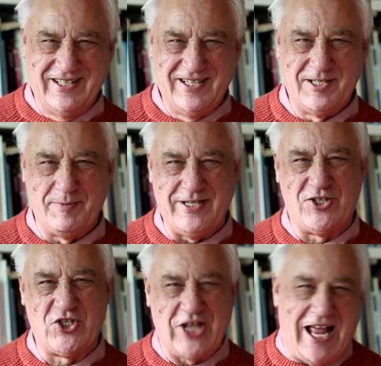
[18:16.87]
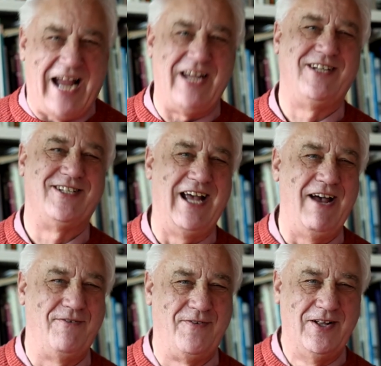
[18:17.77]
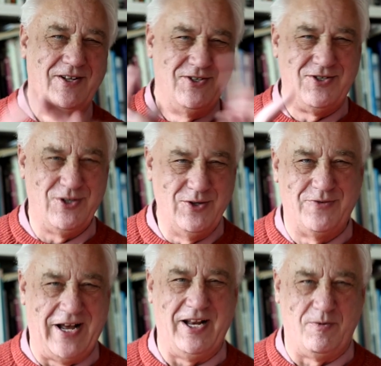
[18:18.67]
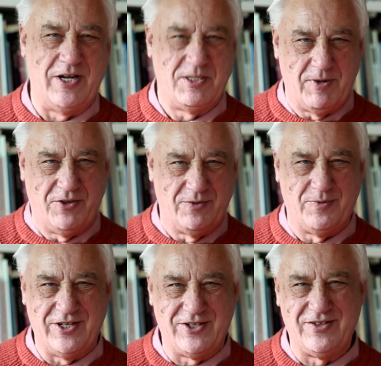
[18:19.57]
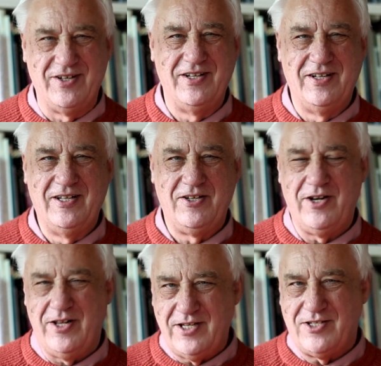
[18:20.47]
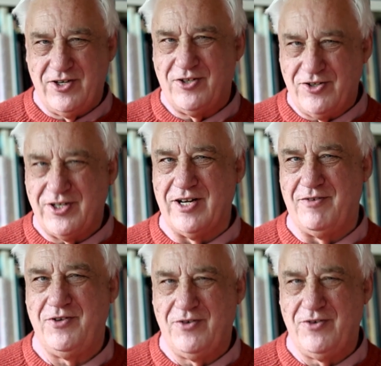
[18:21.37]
It's a bit slack to have two valid ways, both of which, that's not good enough.